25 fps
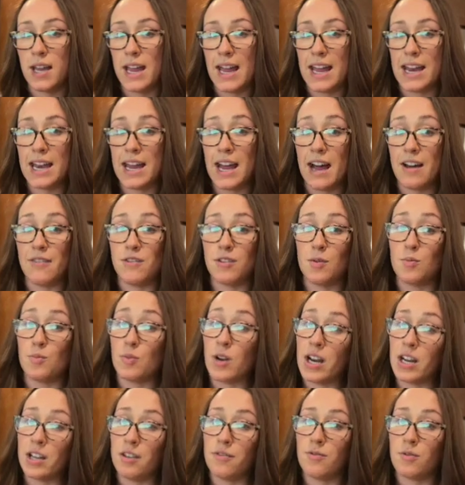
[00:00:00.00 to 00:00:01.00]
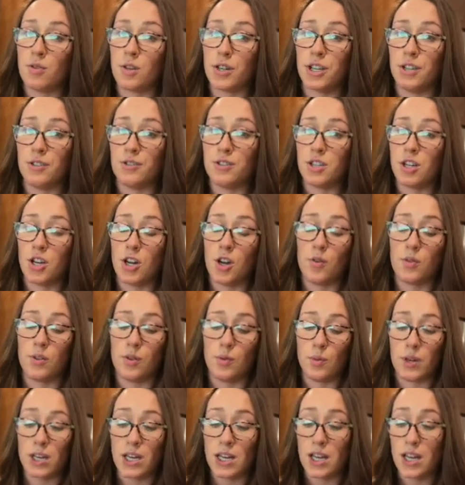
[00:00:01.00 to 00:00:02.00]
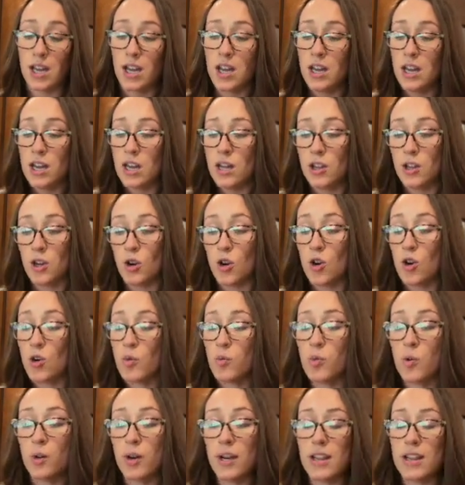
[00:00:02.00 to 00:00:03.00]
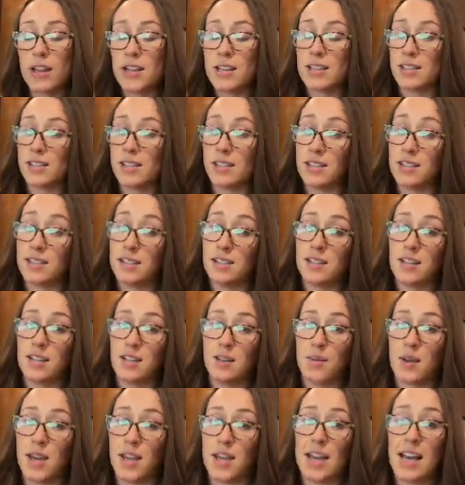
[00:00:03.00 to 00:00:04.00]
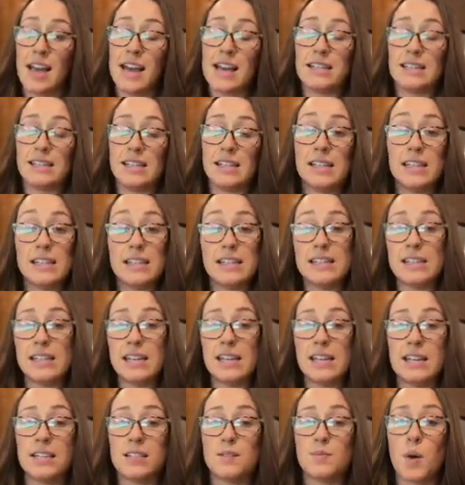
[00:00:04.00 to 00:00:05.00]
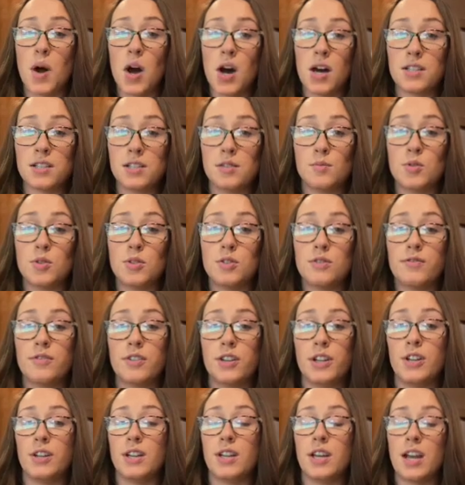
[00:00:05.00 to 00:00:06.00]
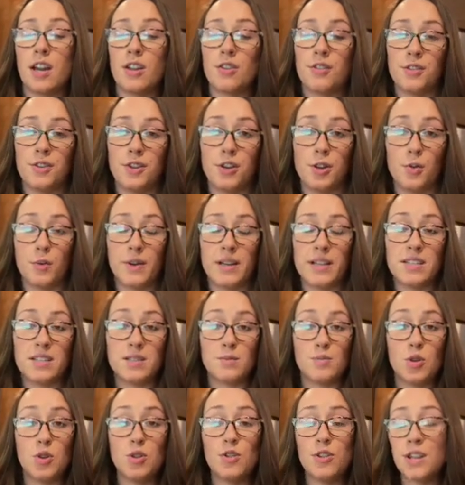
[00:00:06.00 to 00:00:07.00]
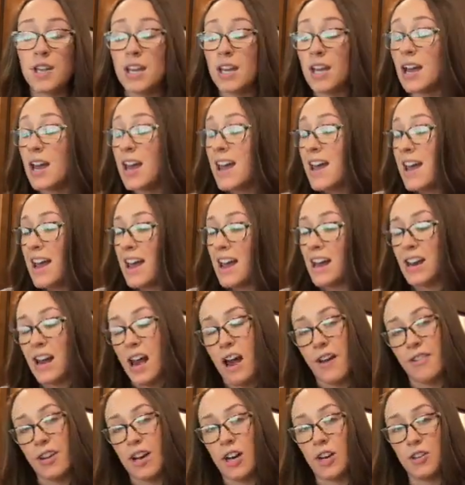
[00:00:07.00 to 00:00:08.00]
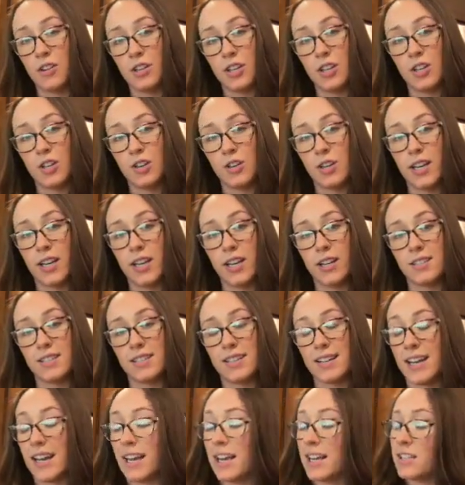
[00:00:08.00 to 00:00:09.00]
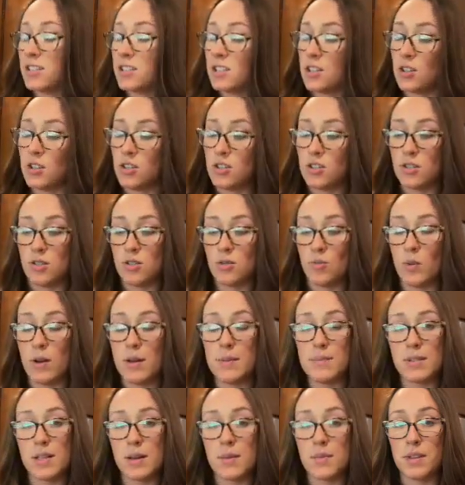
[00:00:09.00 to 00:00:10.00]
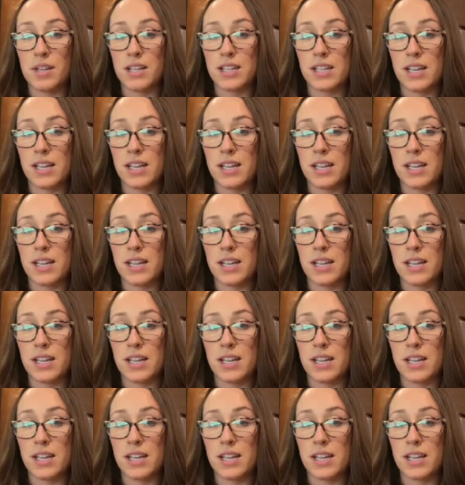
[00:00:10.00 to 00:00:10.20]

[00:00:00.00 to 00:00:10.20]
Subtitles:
and have them ready for you to go in the week. The whole point of this is to make it as easy as possible for you to get through your week smoothly and have healthy ingredients on hand so you can just whip something